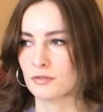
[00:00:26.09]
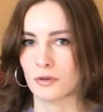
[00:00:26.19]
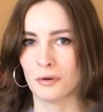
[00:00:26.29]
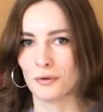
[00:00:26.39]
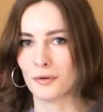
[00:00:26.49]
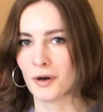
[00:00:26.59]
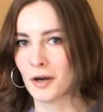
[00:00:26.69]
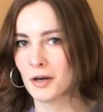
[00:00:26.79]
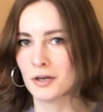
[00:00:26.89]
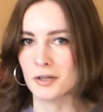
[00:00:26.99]
So
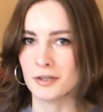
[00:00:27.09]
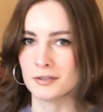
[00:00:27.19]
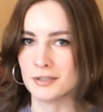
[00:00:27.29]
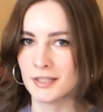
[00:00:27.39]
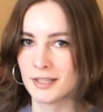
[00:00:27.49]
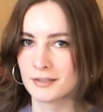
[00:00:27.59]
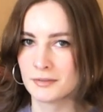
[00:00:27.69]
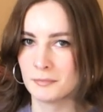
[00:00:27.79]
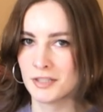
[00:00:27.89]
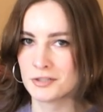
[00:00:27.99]
arg,
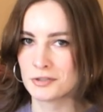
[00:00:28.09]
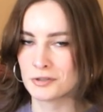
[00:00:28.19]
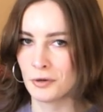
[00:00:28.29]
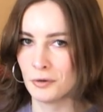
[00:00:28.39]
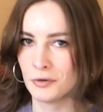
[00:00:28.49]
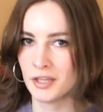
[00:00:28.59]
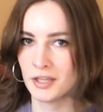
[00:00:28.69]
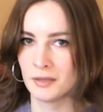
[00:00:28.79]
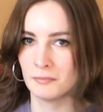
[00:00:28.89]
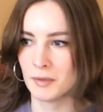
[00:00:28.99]
let me show
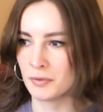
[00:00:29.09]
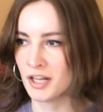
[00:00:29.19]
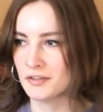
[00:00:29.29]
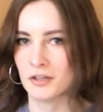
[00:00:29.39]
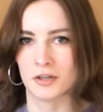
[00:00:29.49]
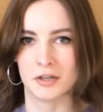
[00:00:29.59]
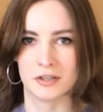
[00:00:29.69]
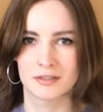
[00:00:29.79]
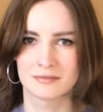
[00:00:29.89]
ye me plunder.